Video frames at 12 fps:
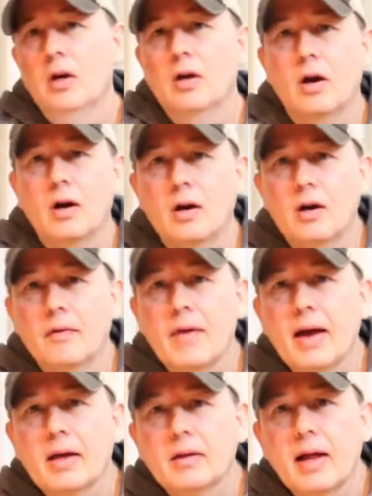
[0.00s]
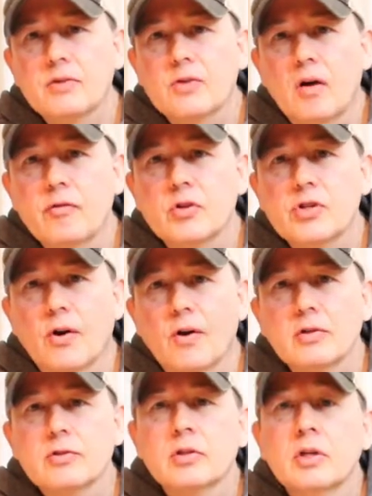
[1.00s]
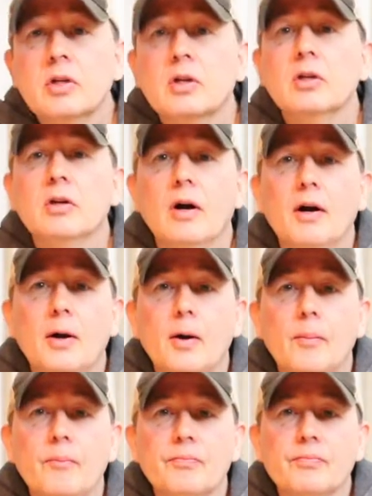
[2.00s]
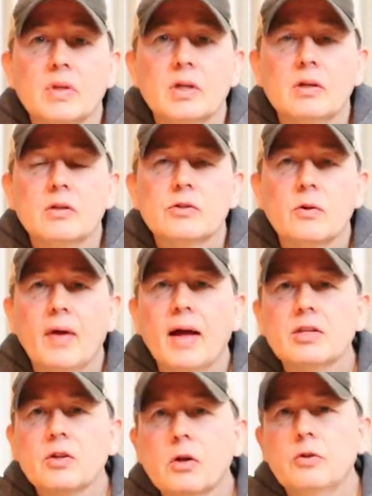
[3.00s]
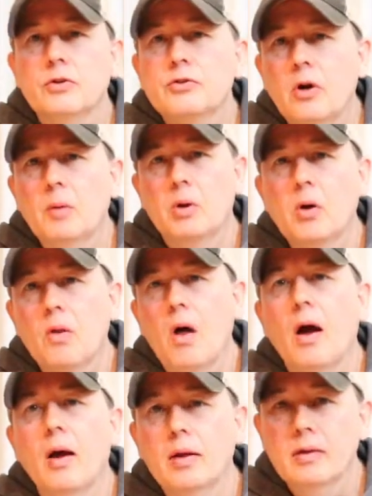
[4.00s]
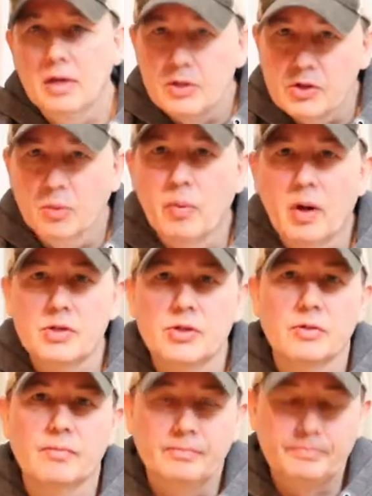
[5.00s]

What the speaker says: that's off the charts. So that's going to determine a lot, is your budget.